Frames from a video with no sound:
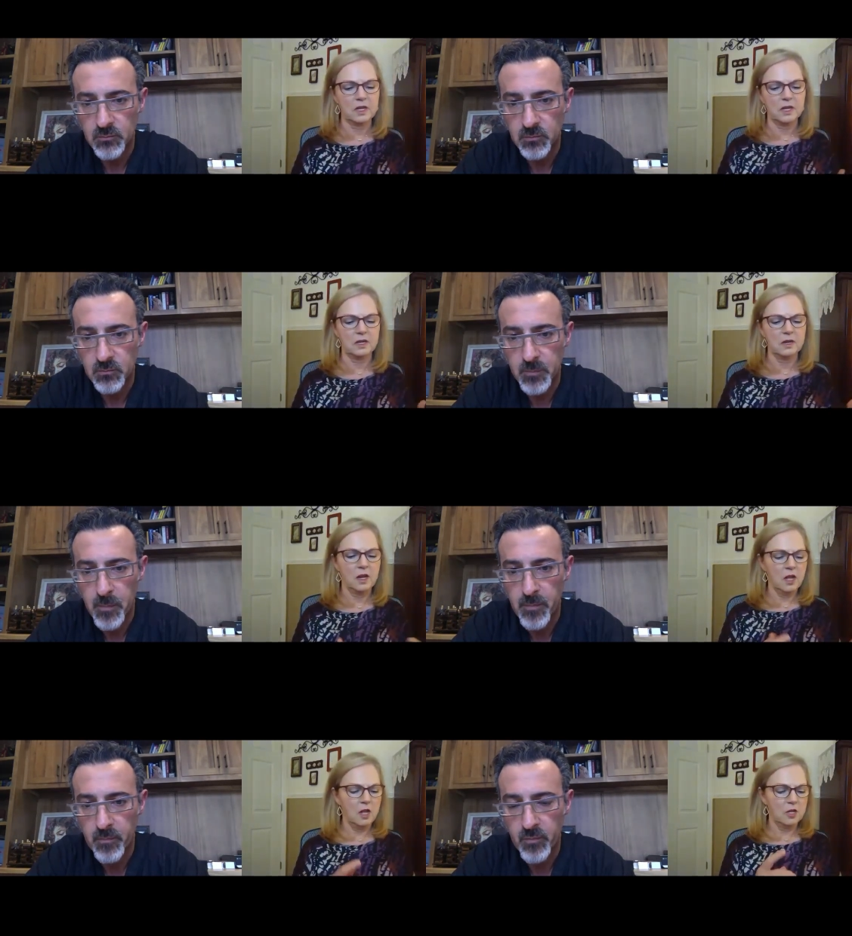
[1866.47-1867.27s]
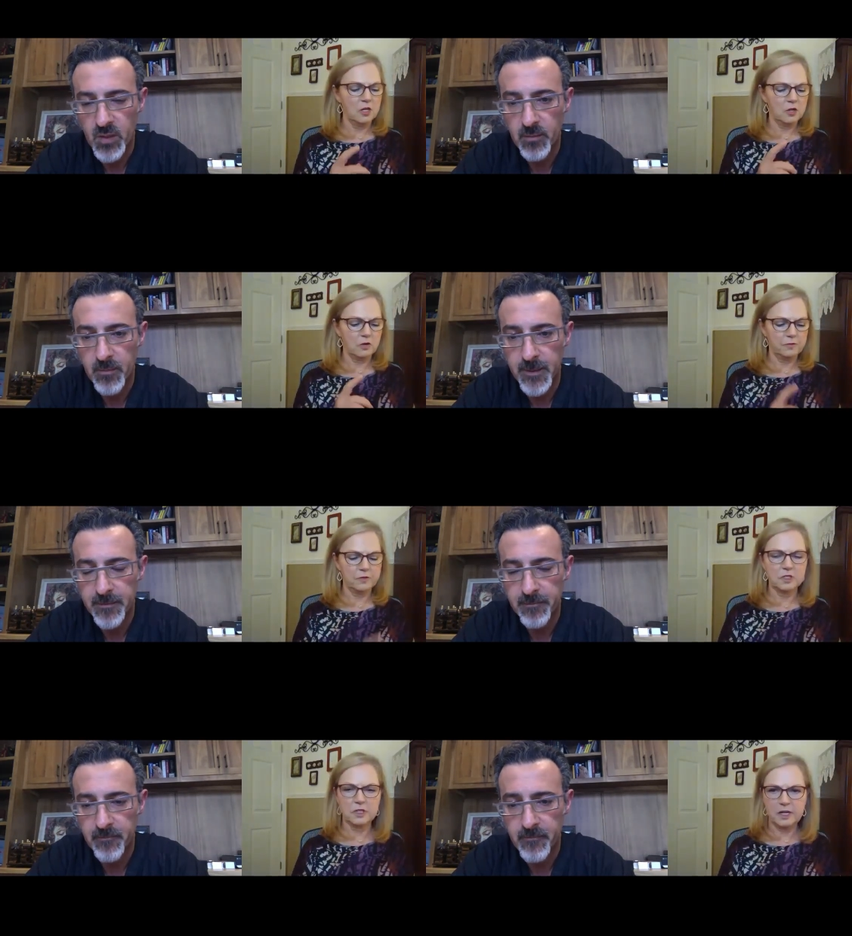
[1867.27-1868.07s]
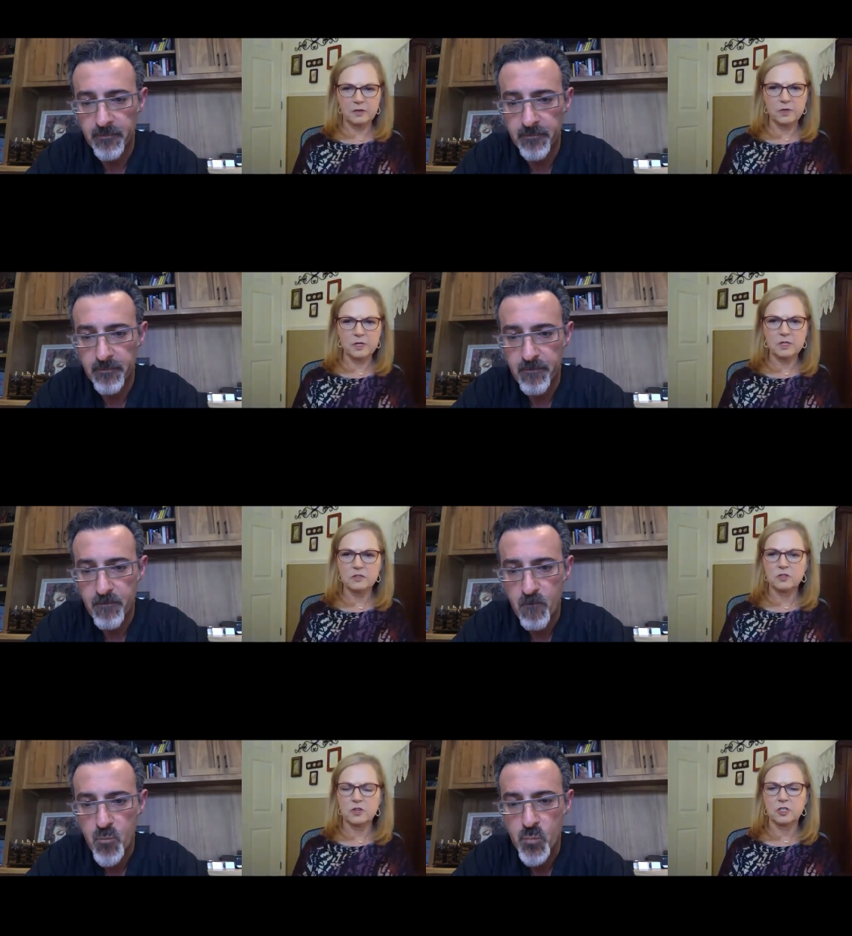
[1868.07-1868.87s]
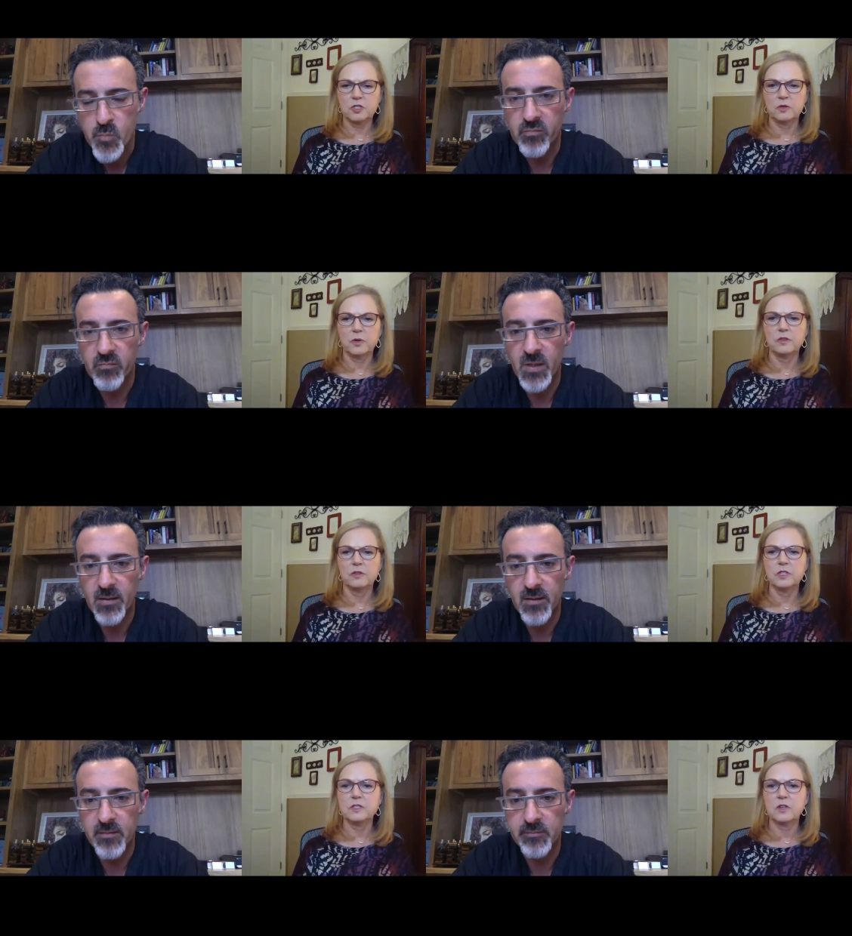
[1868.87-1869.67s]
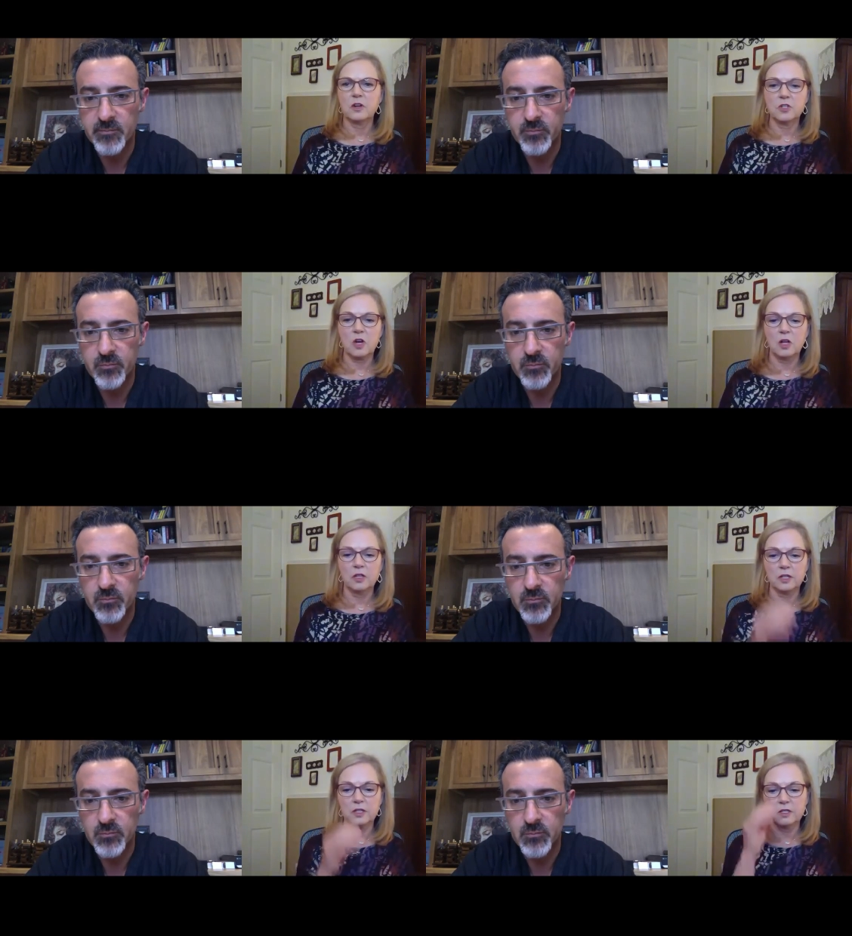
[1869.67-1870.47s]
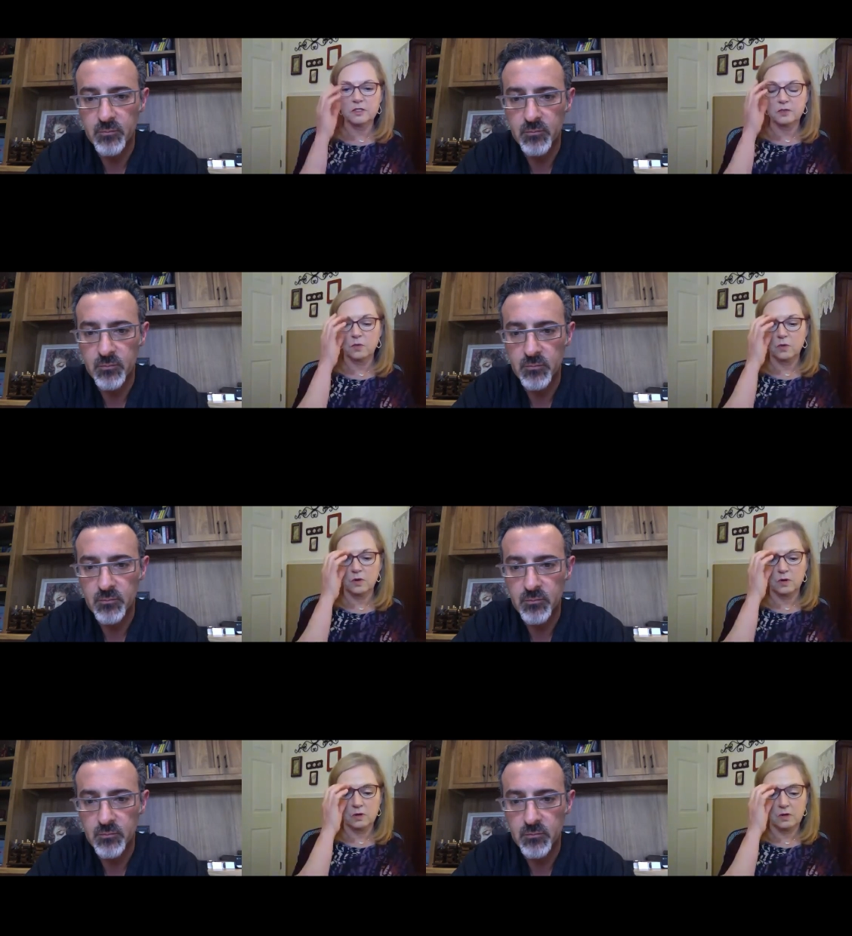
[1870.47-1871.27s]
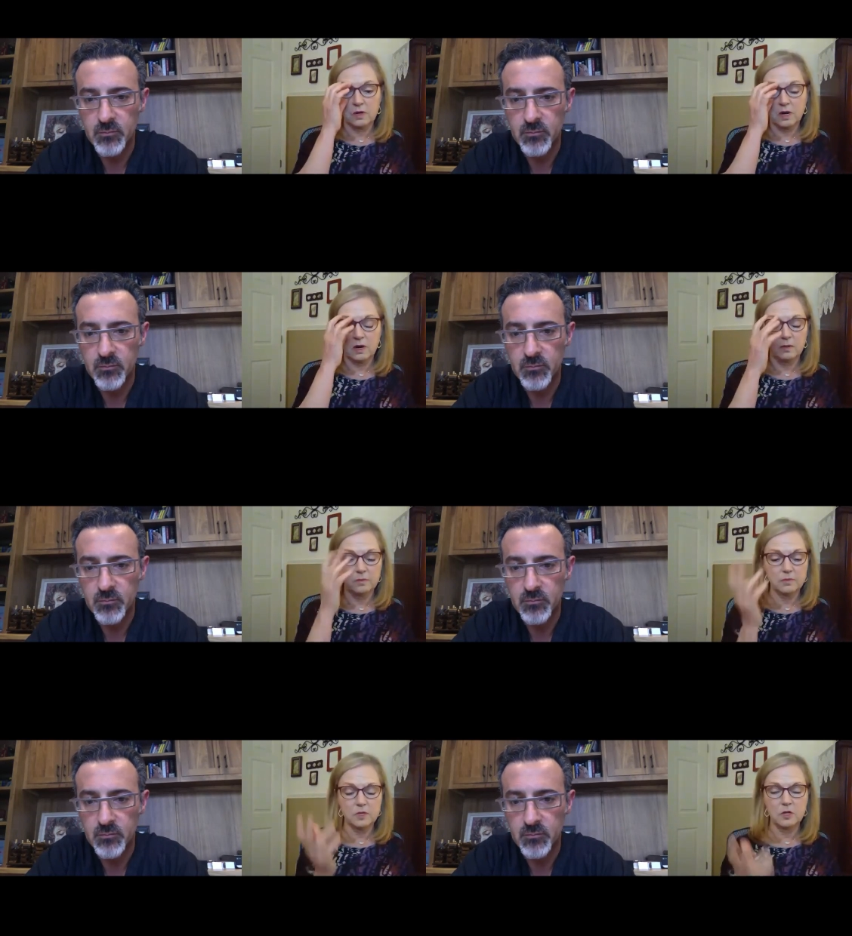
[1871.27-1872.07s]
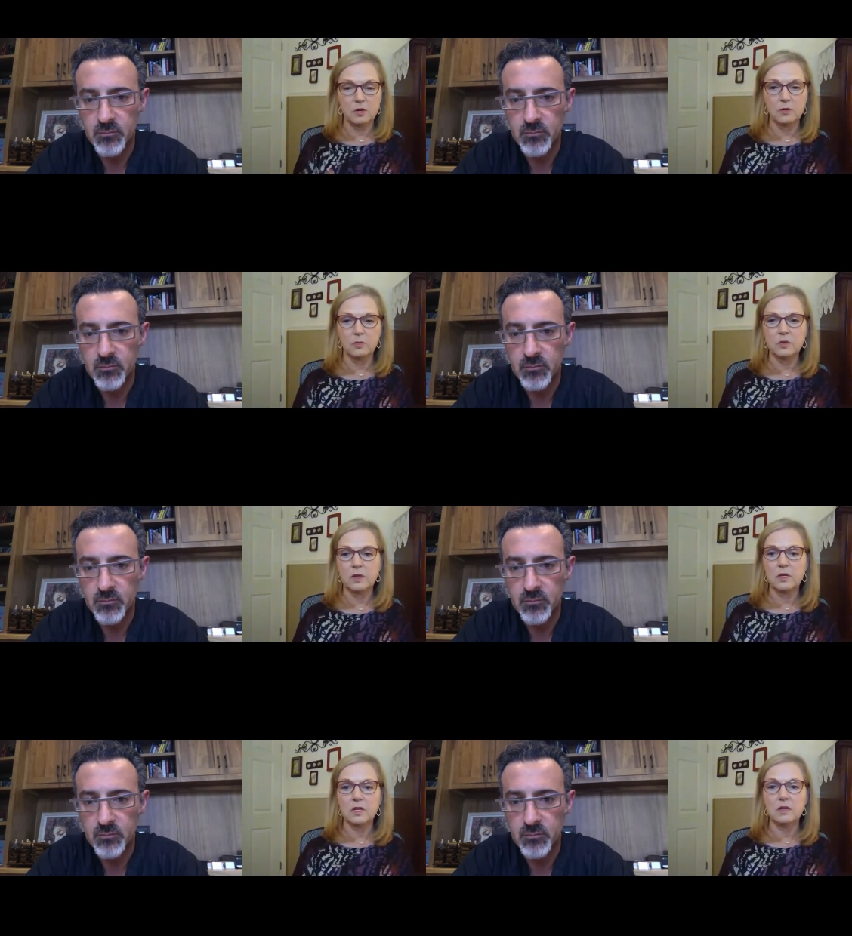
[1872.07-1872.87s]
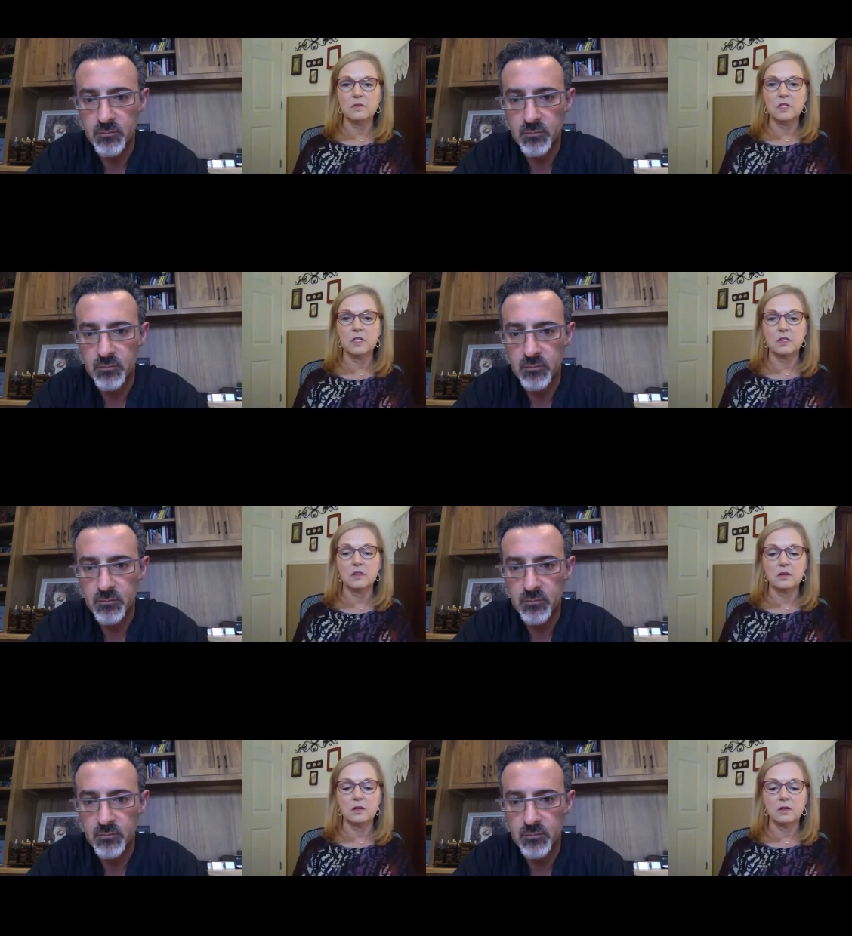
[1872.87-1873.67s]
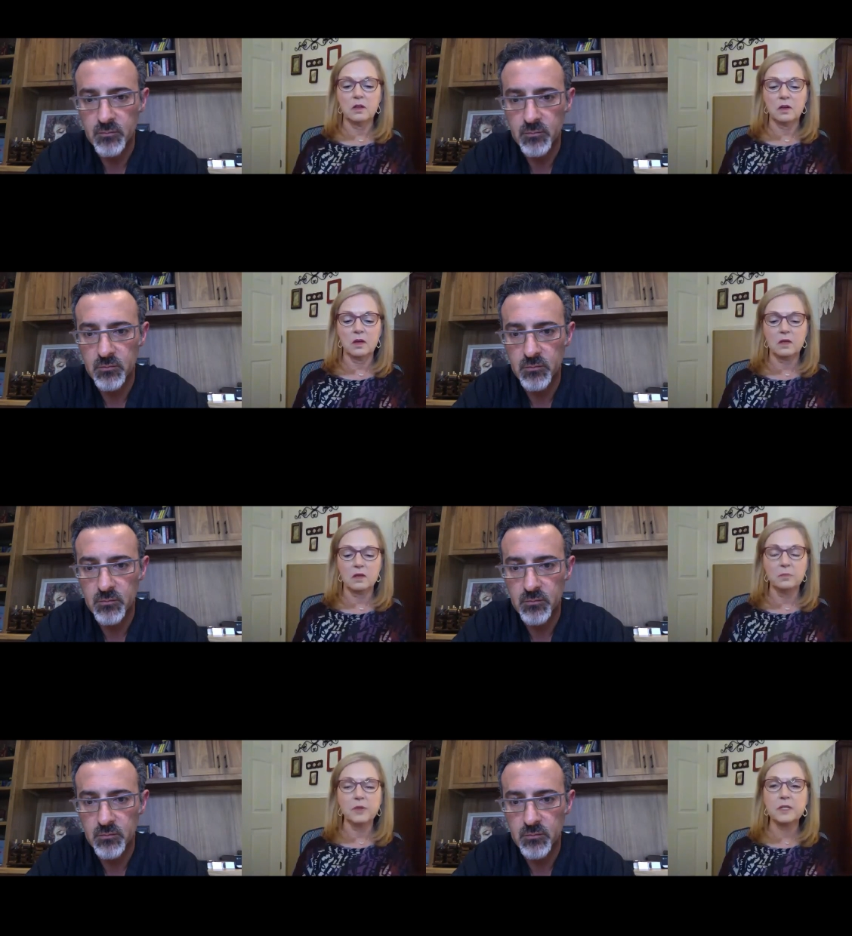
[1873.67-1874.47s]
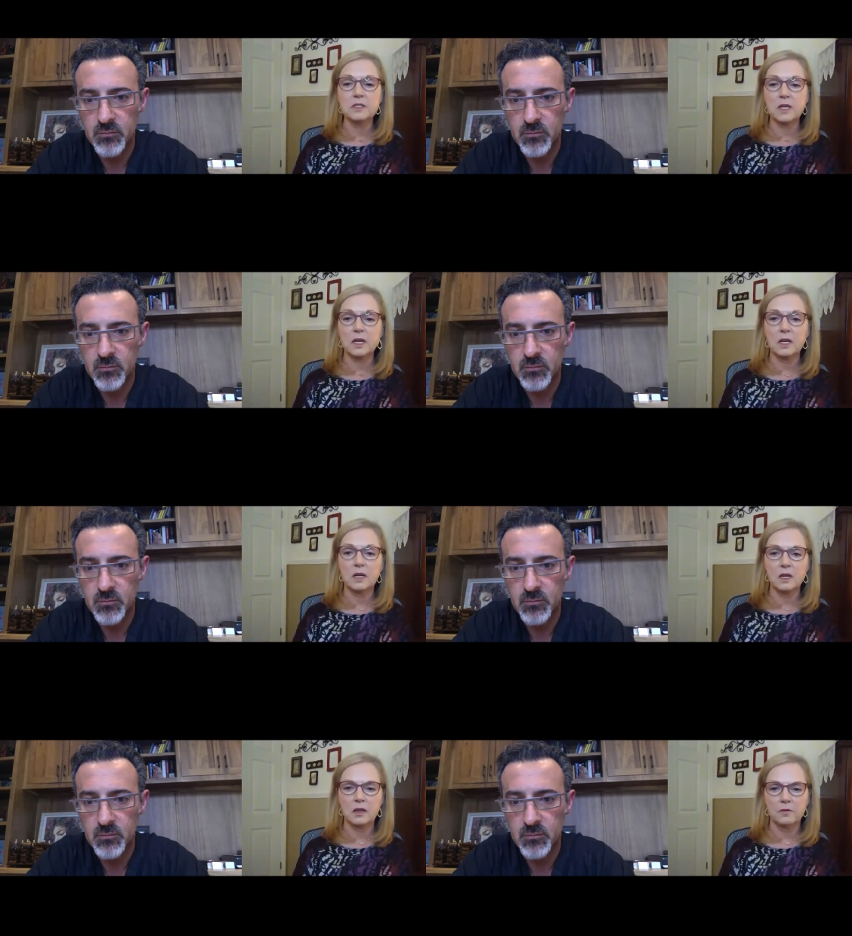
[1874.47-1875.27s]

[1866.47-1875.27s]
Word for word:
Speaker 1: And, you know, for delayed reconstruction, whether it's autologous or, you know, even in implant setting,